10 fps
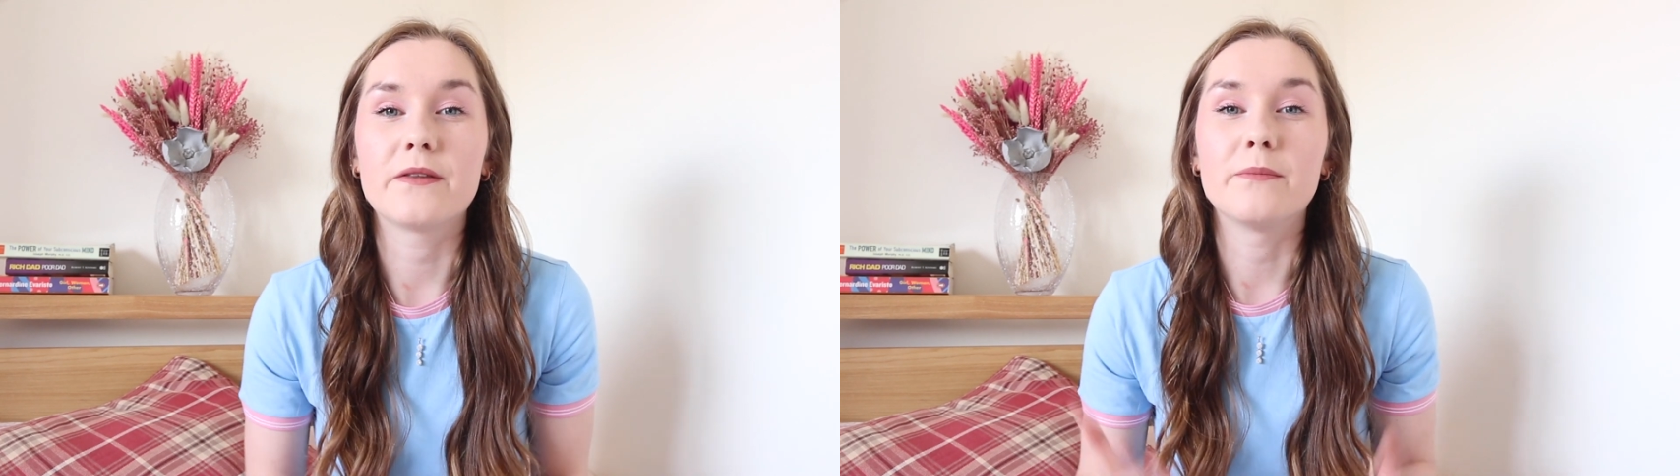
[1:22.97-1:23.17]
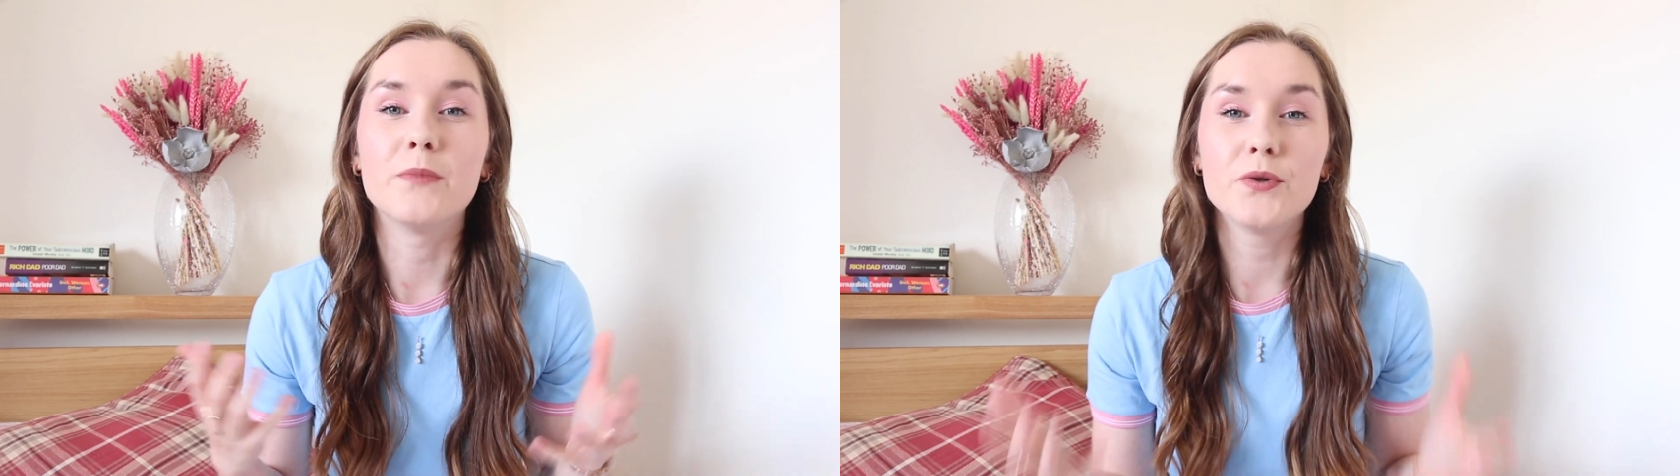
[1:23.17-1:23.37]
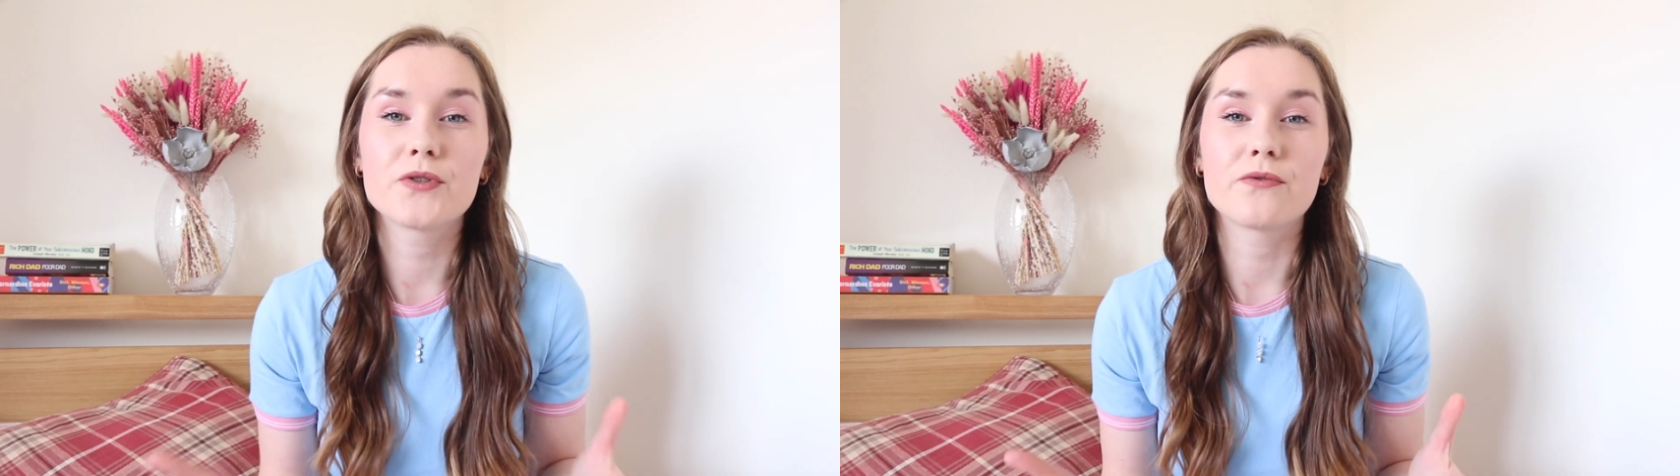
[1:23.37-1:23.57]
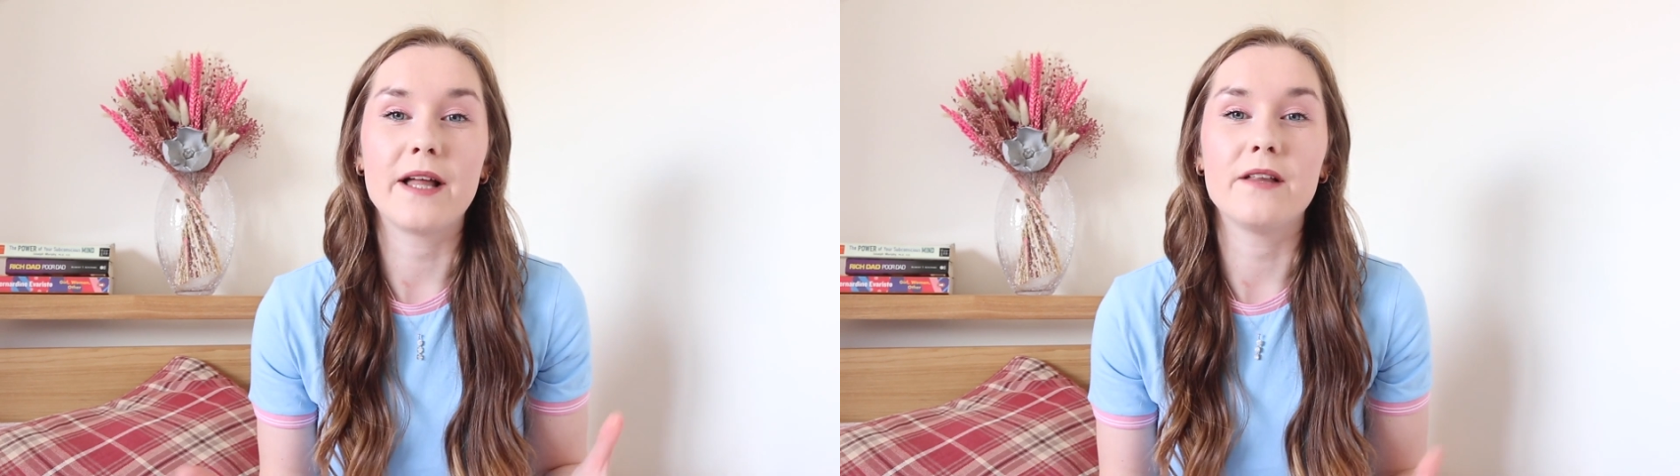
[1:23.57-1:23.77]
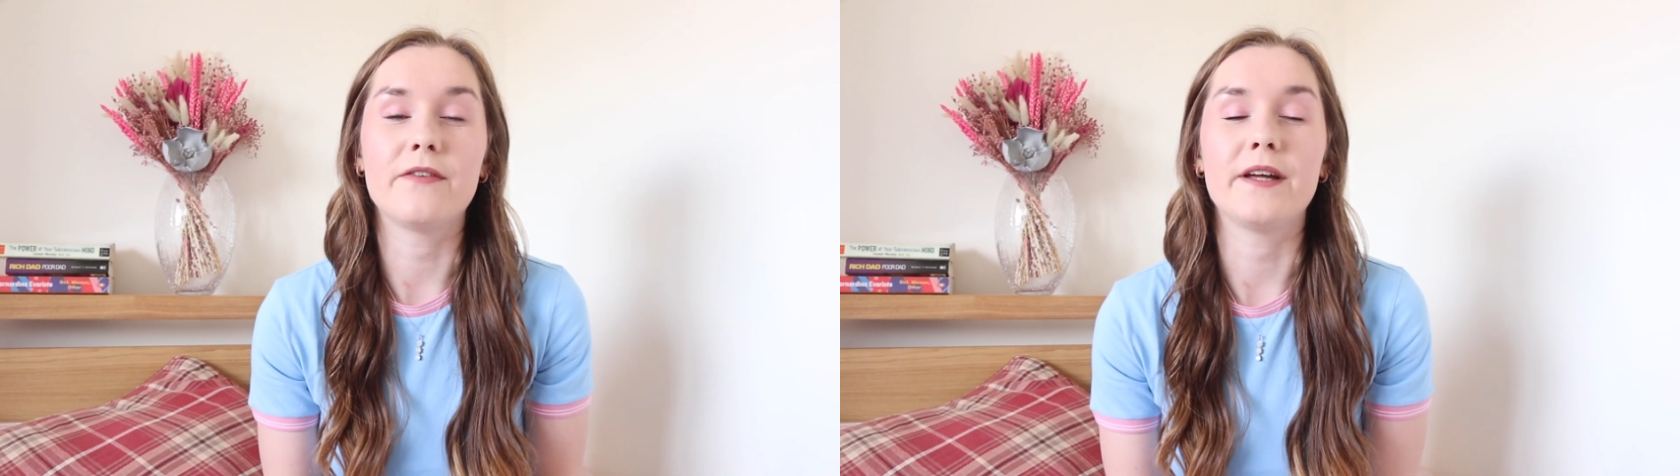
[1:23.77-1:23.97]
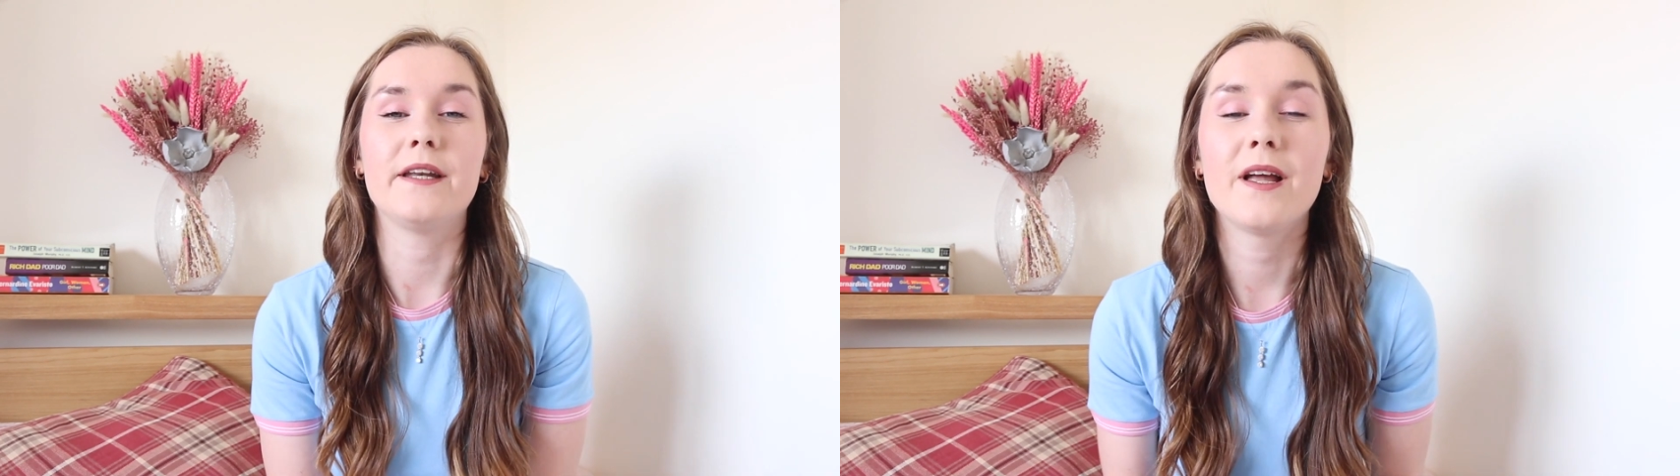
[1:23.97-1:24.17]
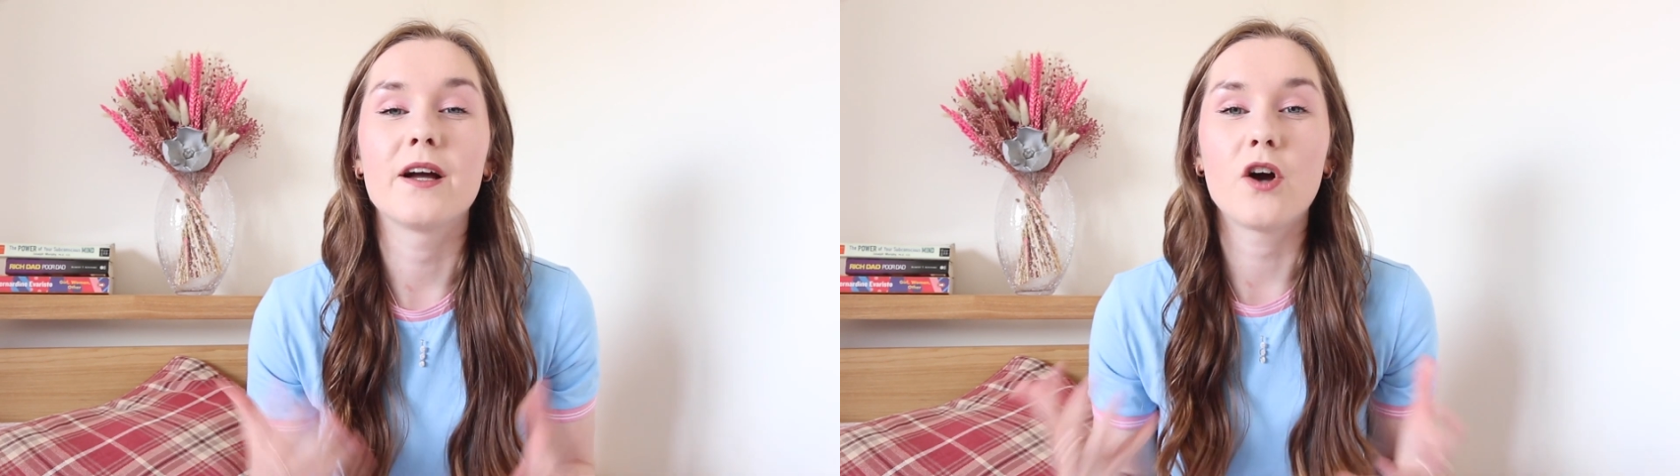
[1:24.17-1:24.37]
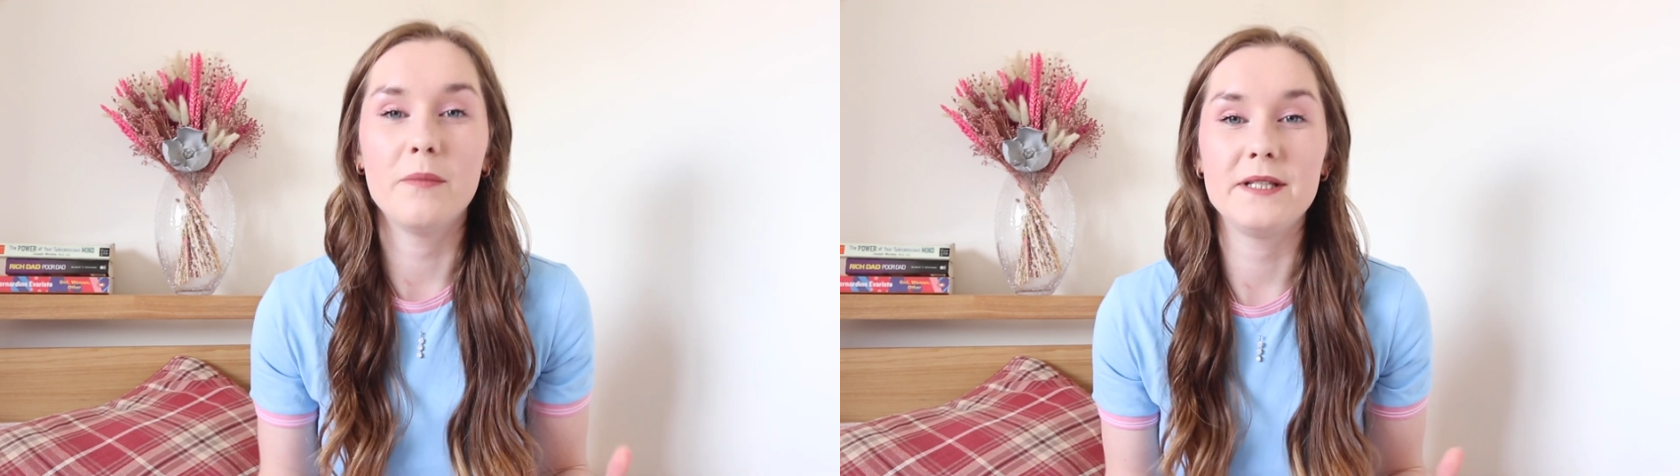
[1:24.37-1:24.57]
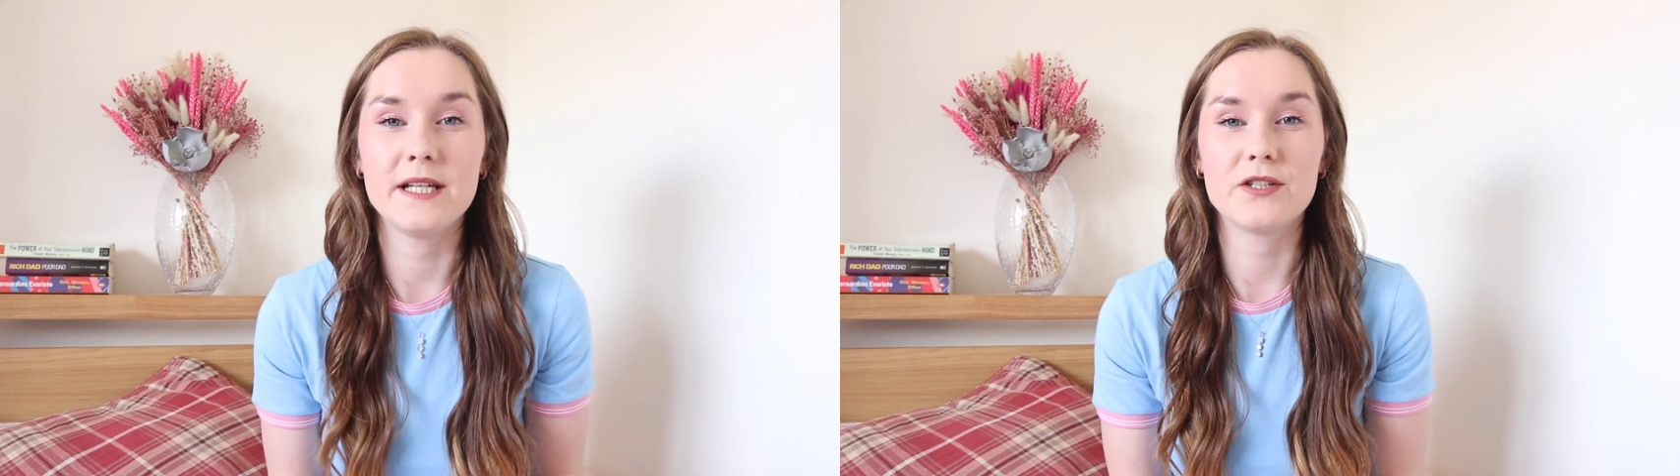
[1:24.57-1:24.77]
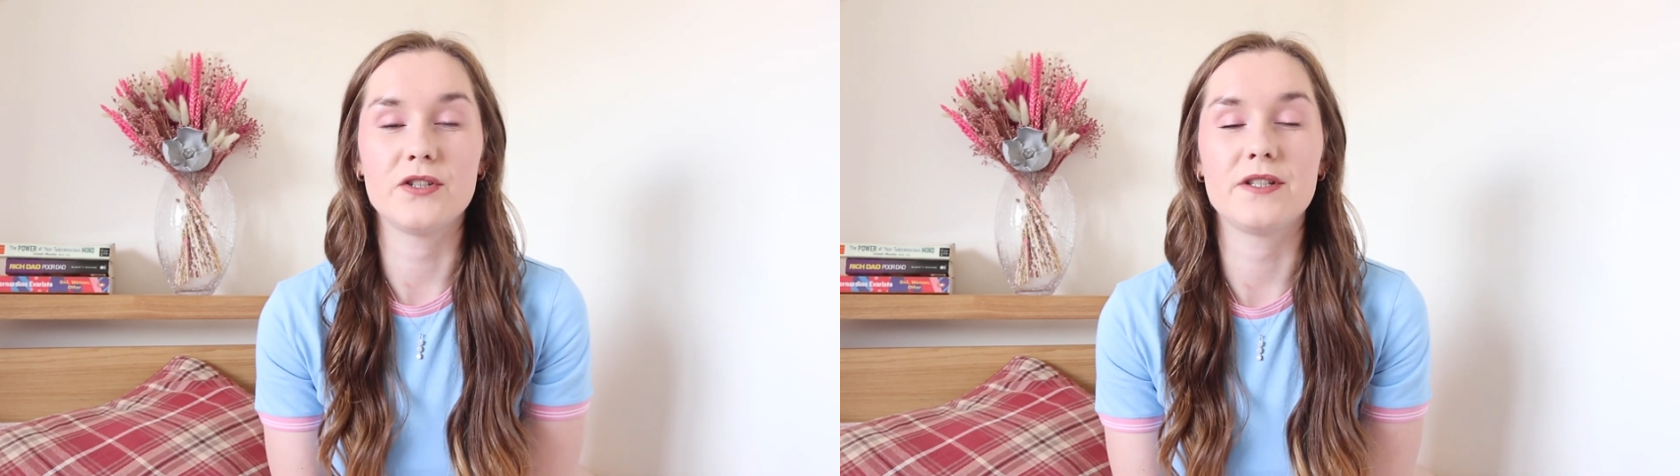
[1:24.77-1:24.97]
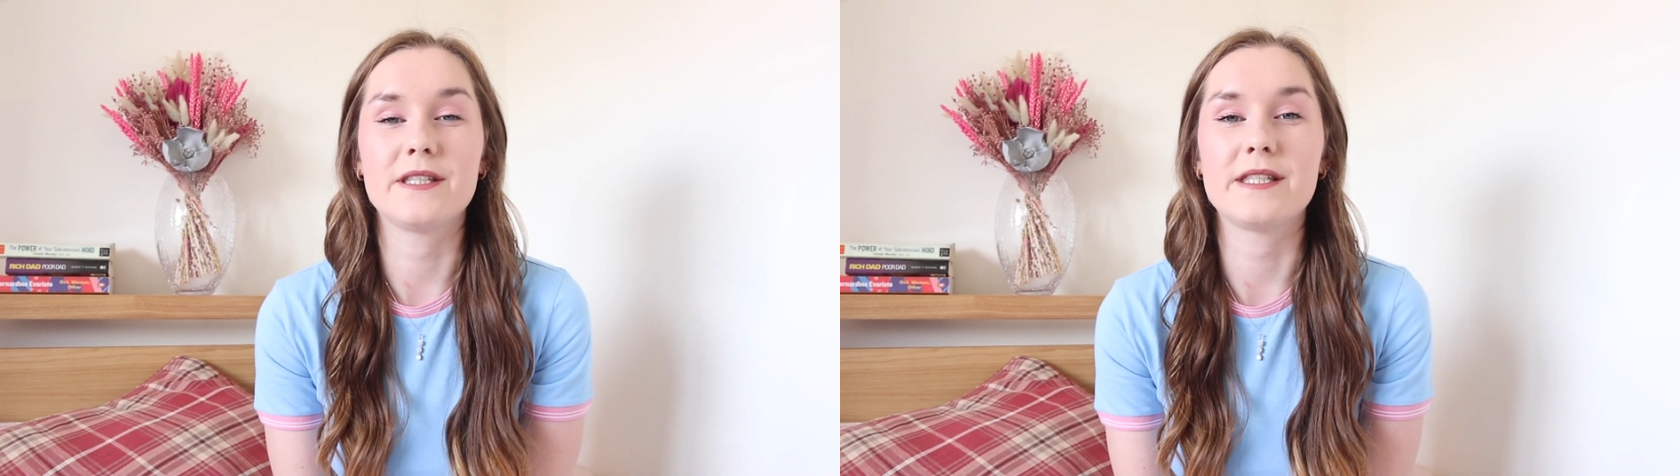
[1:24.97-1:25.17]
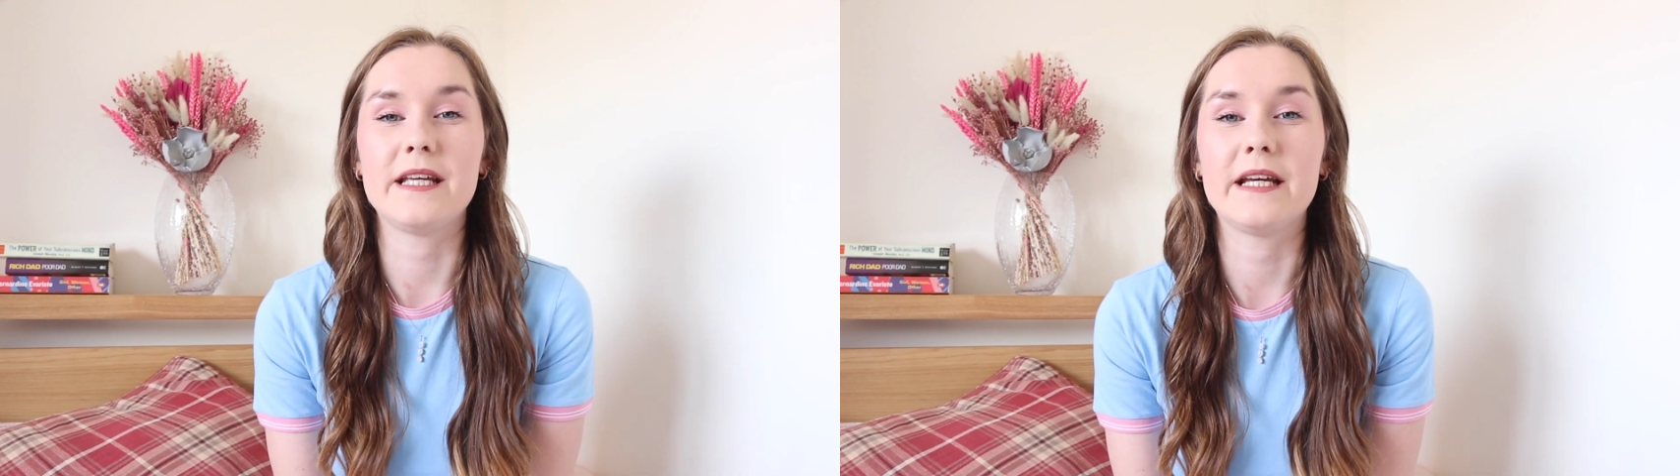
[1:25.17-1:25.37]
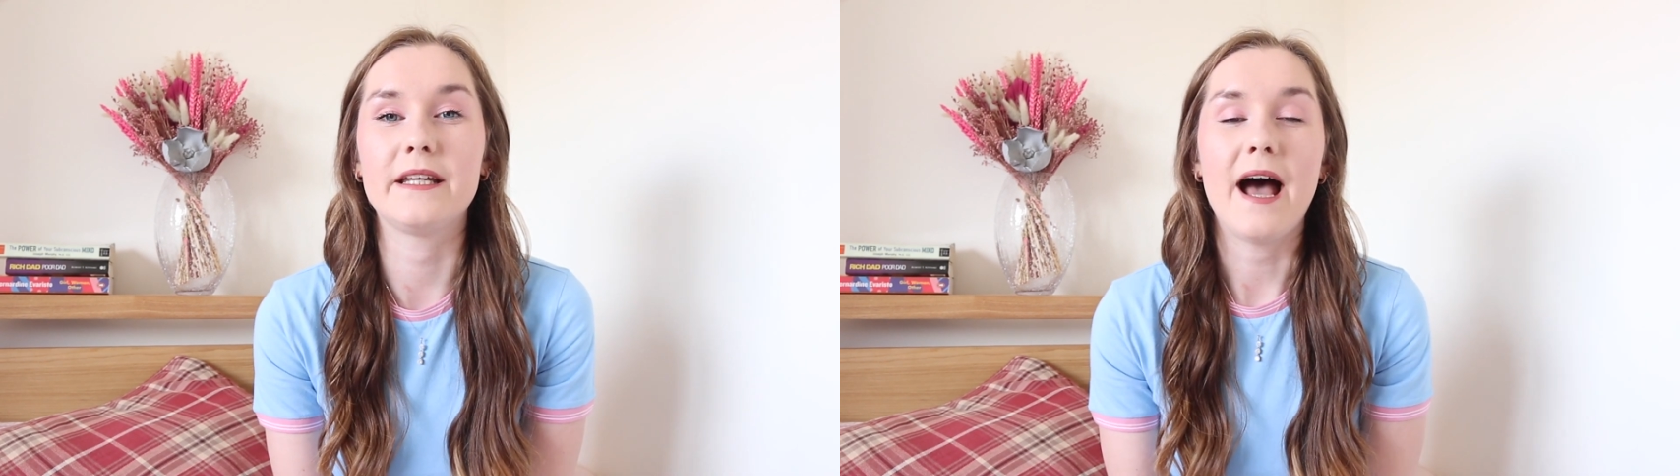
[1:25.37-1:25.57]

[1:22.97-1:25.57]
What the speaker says: the most relevant accommodation to stay in,